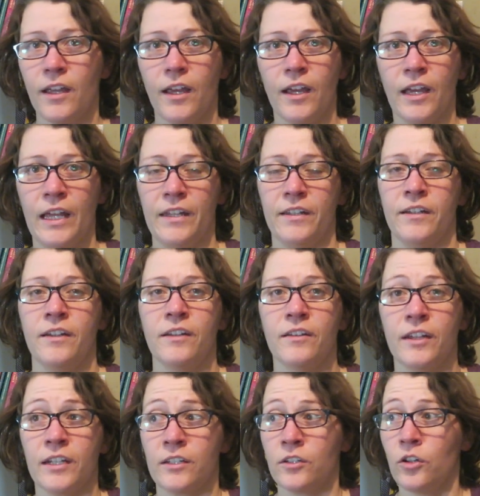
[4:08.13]
and
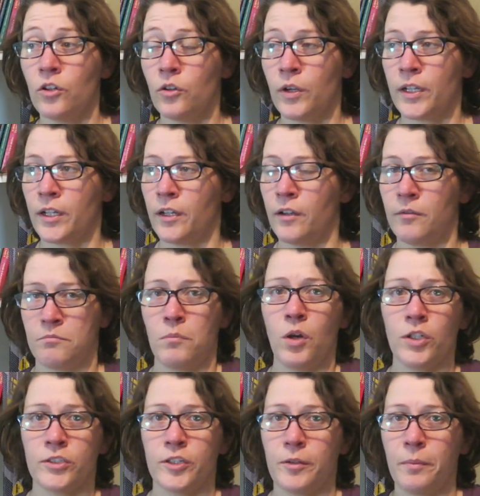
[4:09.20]
they'd go at a
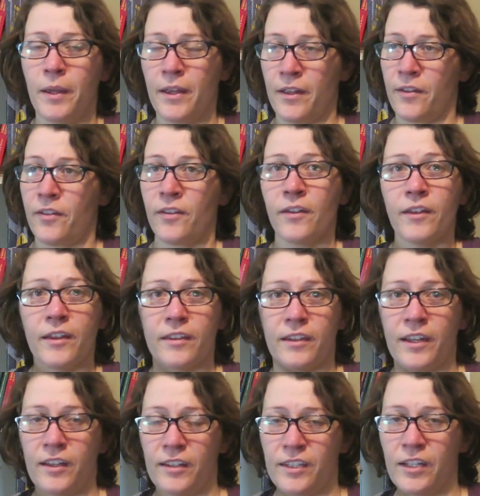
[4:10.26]
moderate pace
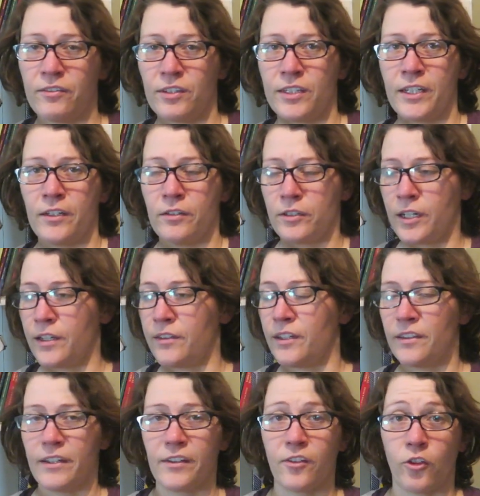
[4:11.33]
until it leveled out, and
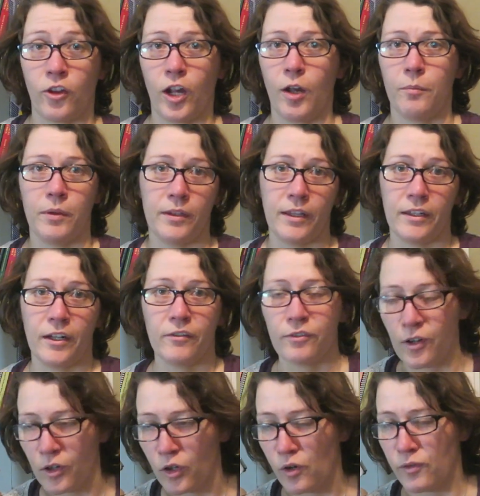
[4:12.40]
then they'd stop, and then I'd
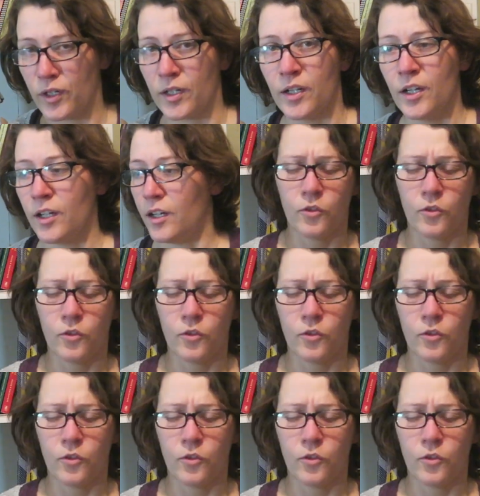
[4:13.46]
fall over.